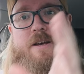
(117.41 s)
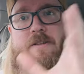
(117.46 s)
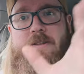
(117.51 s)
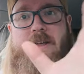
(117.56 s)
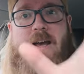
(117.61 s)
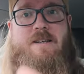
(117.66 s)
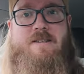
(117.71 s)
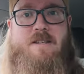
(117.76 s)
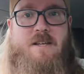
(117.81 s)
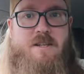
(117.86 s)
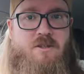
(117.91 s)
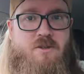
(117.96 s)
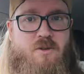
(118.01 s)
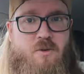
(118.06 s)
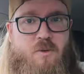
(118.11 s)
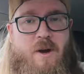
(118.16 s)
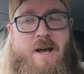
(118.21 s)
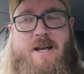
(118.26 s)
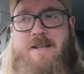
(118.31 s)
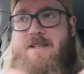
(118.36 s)
The
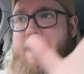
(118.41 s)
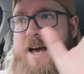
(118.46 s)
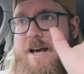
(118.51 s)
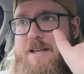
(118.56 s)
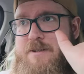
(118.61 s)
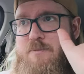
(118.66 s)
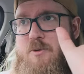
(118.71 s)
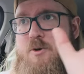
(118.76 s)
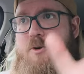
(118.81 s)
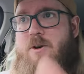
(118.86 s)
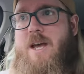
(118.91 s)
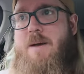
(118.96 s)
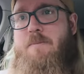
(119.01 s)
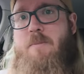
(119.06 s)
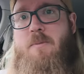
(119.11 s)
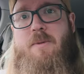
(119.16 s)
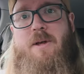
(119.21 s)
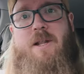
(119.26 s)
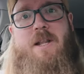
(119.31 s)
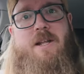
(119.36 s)
X-H2S has more
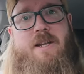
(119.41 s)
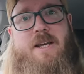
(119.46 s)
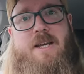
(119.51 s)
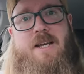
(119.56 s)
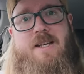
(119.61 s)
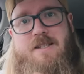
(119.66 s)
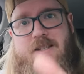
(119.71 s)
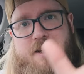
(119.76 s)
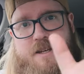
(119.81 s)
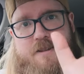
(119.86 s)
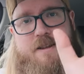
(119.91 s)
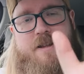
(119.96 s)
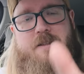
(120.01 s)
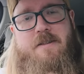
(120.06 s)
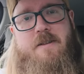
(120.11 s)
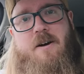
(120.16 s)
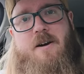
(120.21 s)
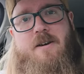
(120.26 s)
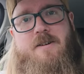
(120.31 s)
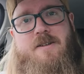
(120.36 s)
capabilities than
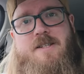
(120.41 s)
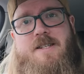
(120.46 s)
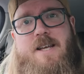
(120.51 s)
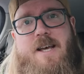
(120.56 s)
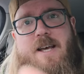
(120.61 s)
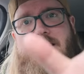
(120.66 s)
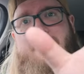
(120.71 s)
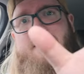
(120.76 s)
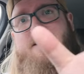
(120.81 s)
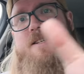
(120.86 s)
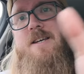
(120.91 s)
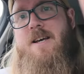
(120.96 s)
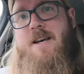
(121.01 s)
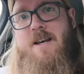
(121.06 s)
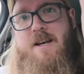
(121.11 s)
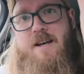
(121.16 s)
the R6.